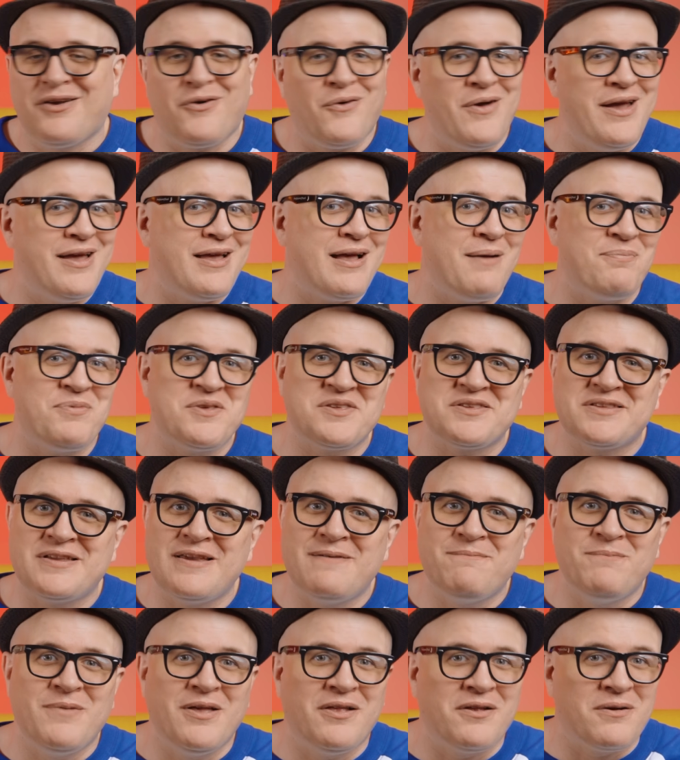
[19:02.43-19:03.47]
crank up the
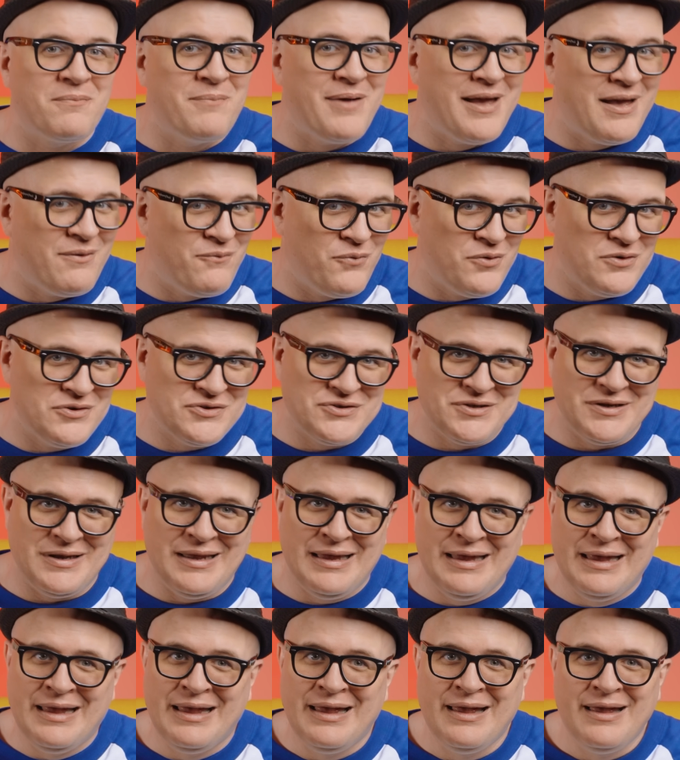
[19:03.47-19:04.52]
Steve Miller Band version.
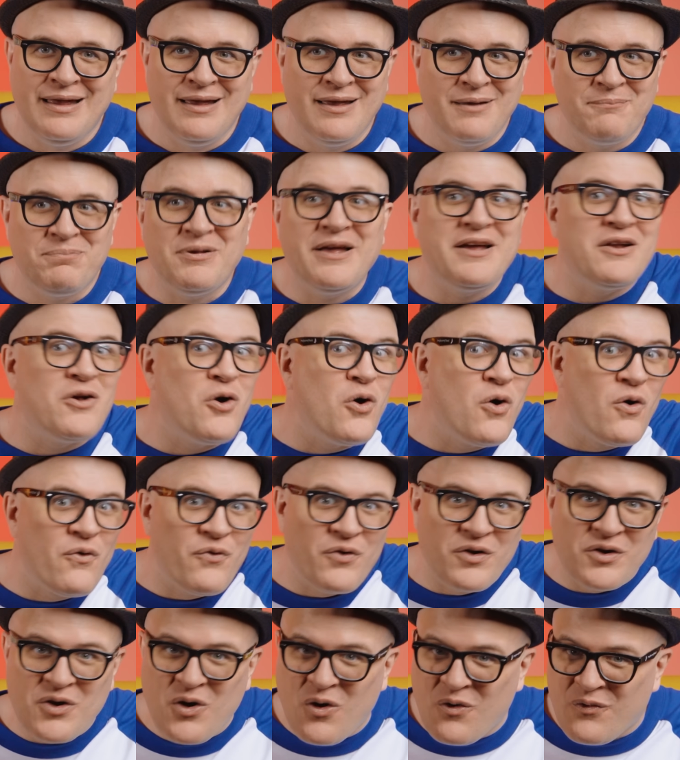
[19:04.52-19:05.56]
Play it
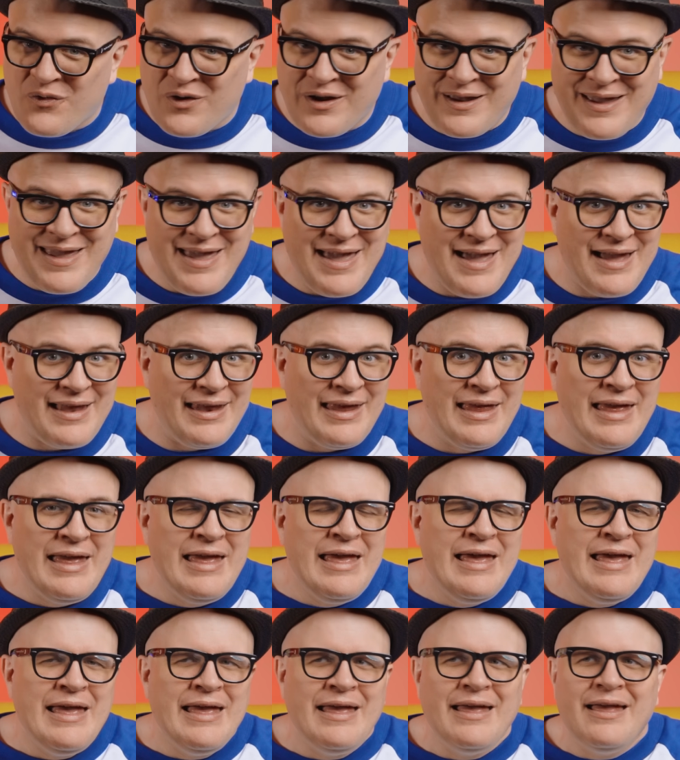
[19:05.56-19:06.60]
over and over again.
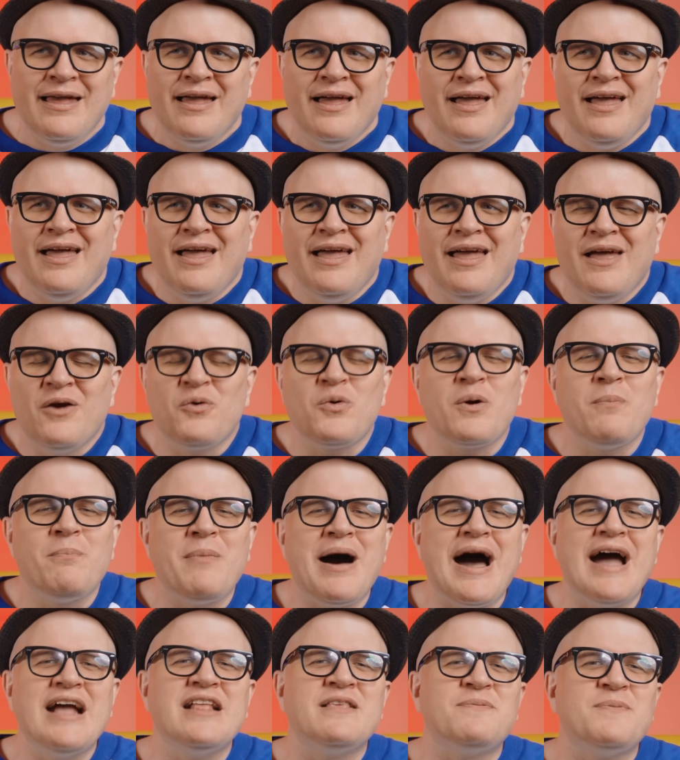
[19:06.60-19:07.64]
It
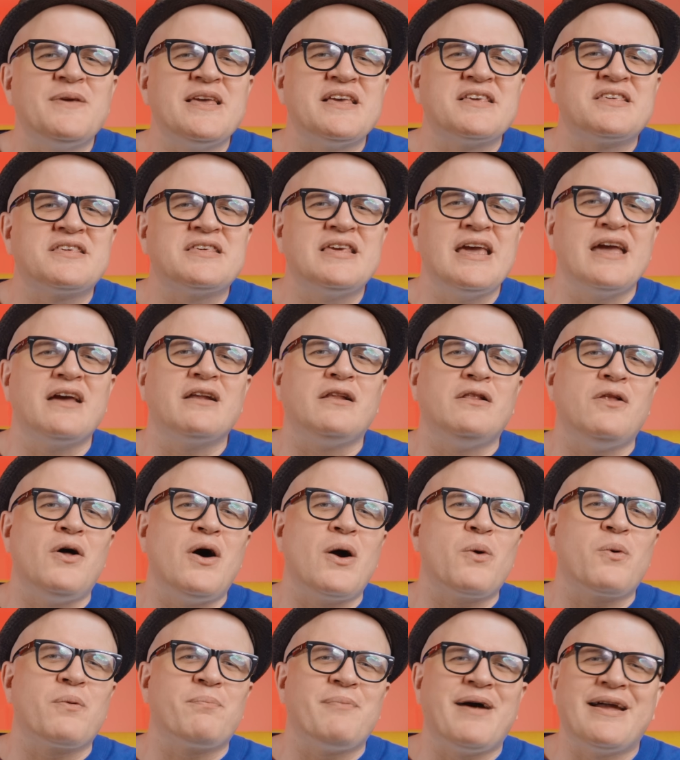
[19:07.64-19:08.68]
reminds me of singing
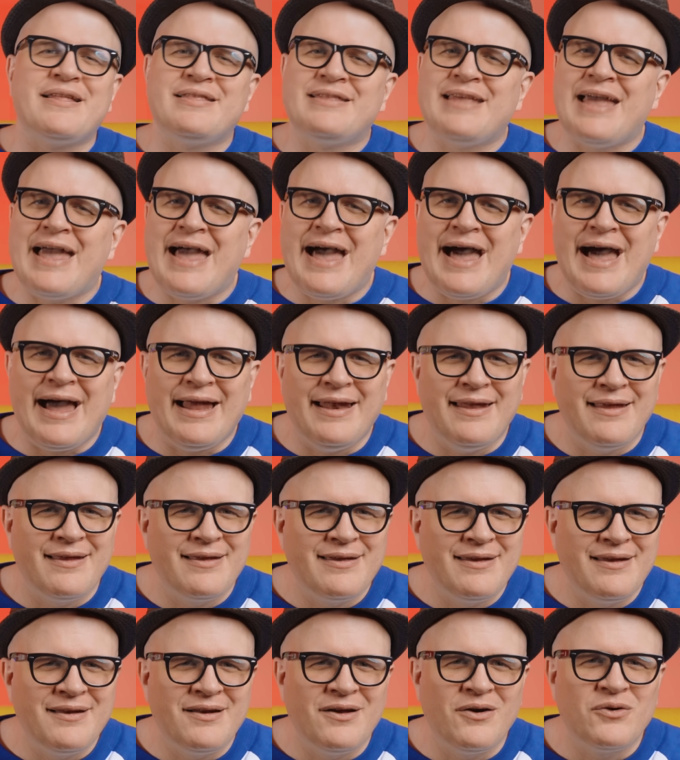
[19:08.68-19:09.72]
along with my dad,
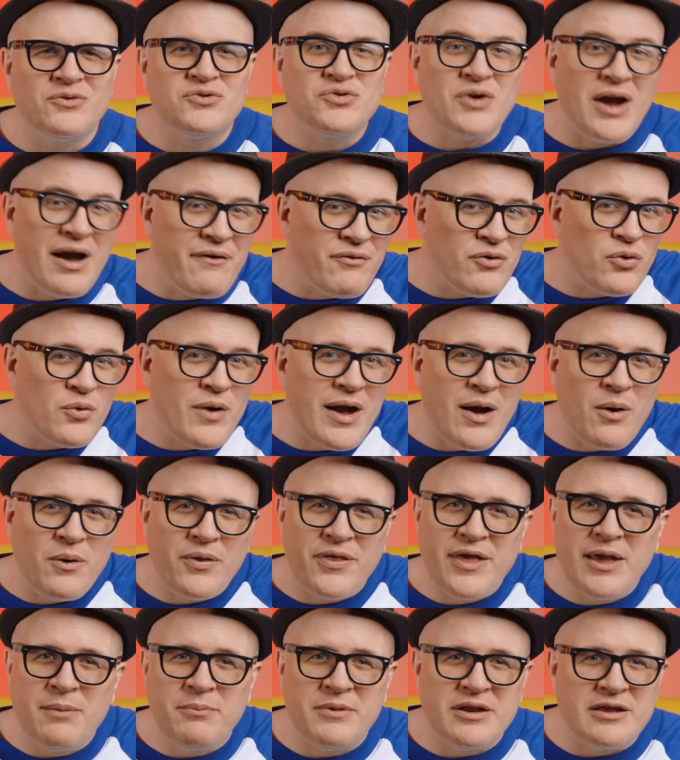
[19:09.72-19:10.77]
you know, driving around
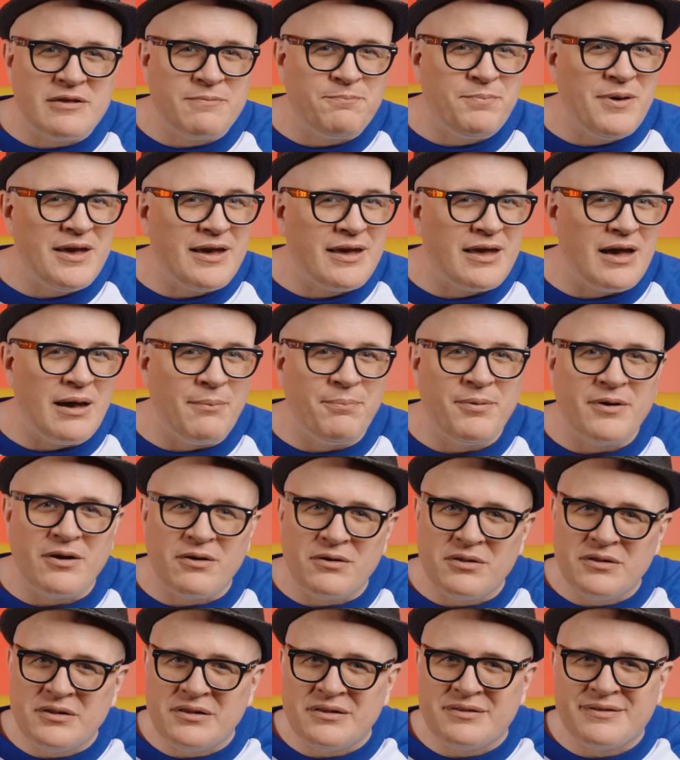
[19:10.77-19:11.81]
with him in his pickup in
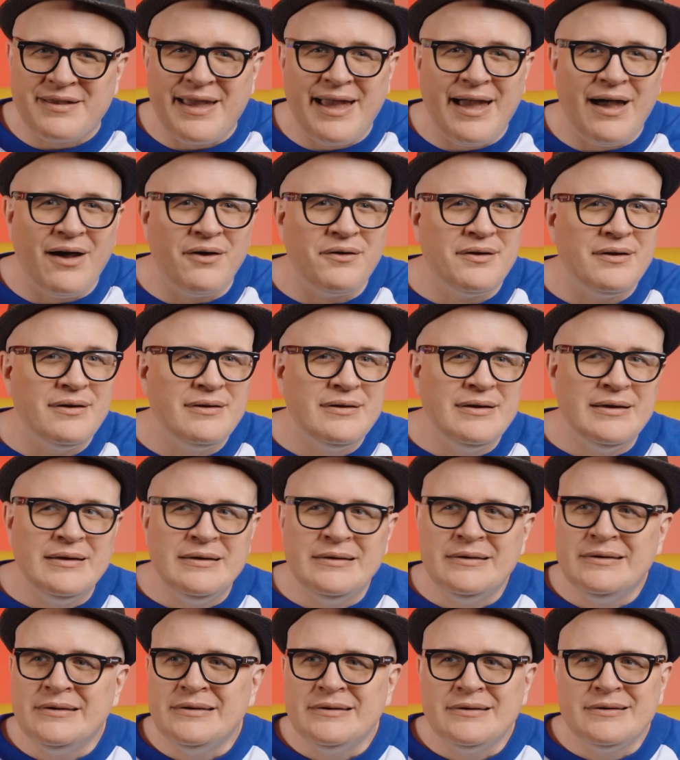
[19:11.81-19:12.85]
our little town
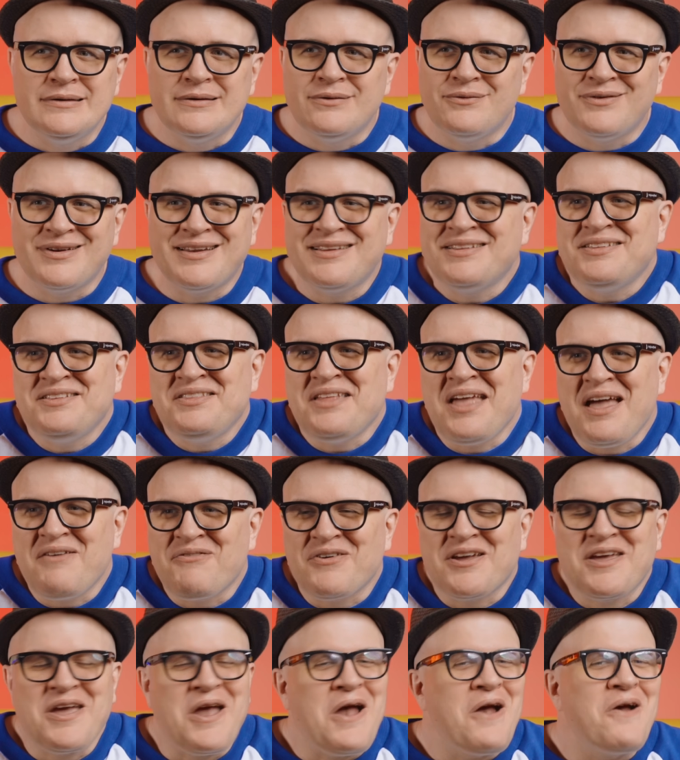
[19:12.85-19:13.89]
when I didn't
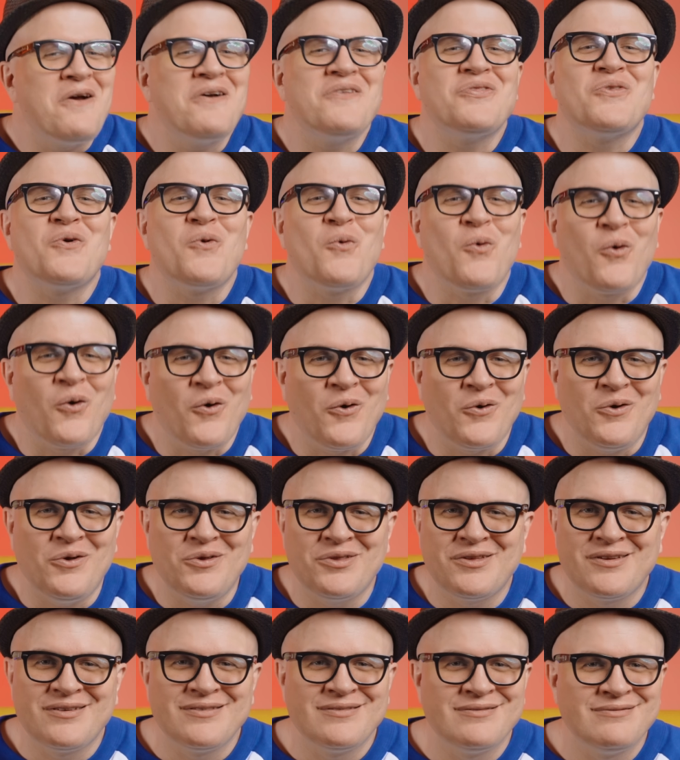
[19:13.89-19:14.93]
have a care in the
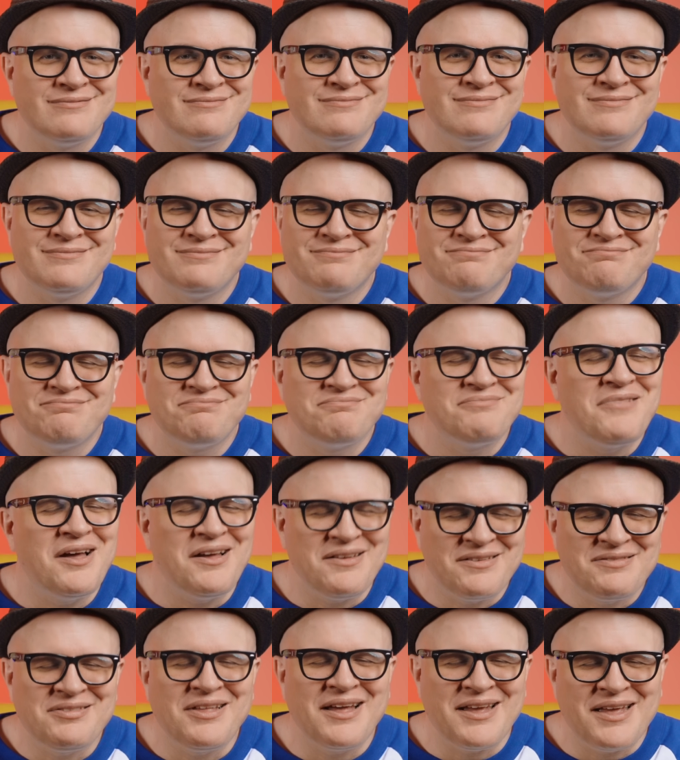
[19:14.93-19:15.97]
world.
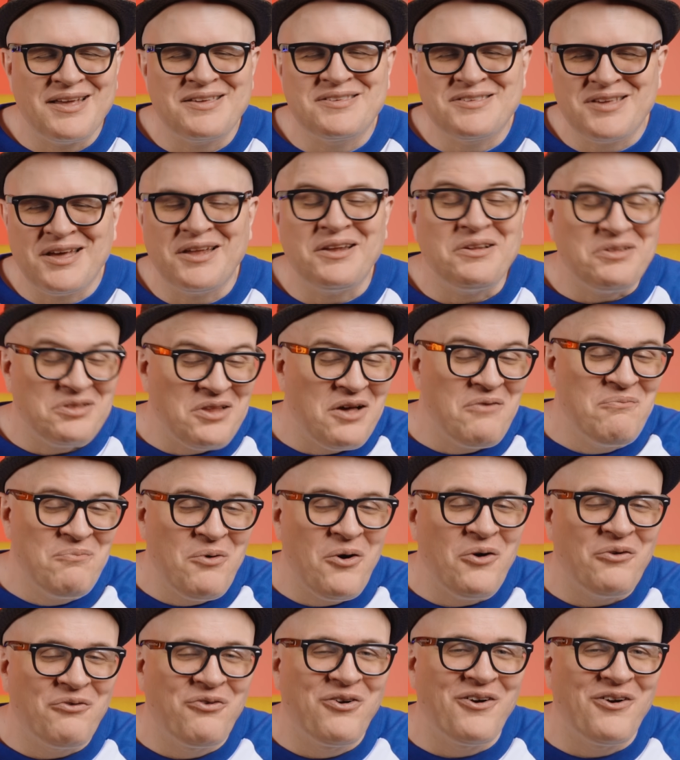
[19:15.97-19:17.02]
Like, like I said, I love both